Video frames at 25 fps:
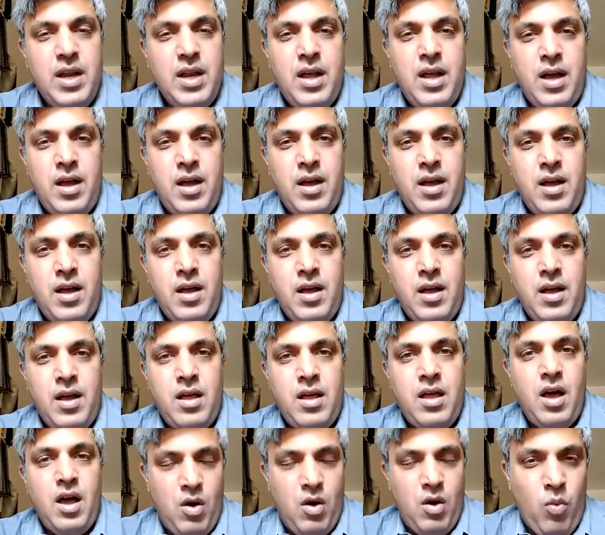
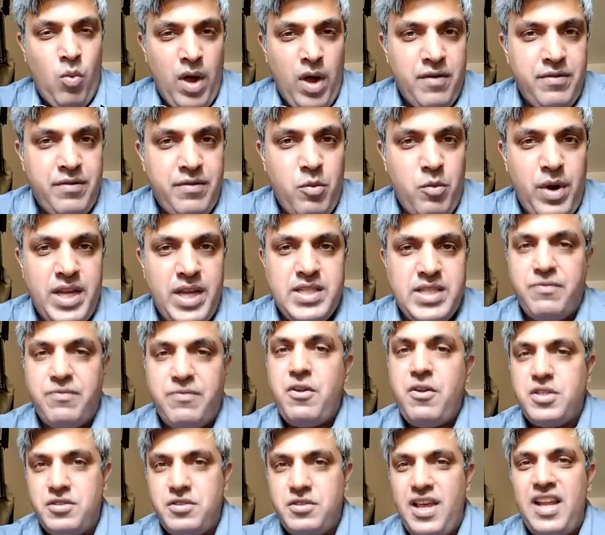one of the ways. Of
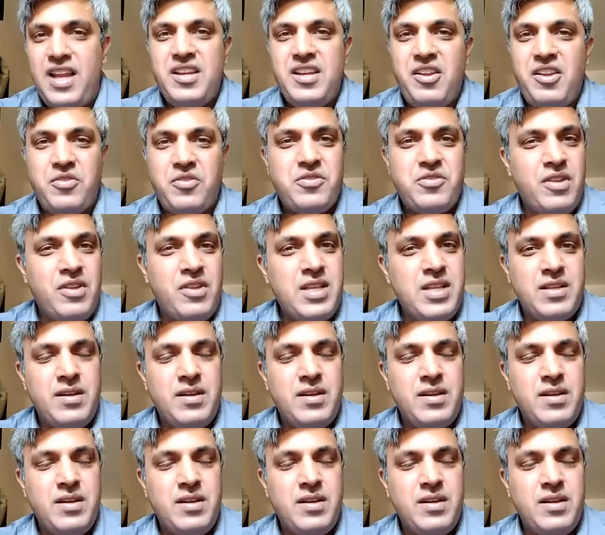course, Sunalini also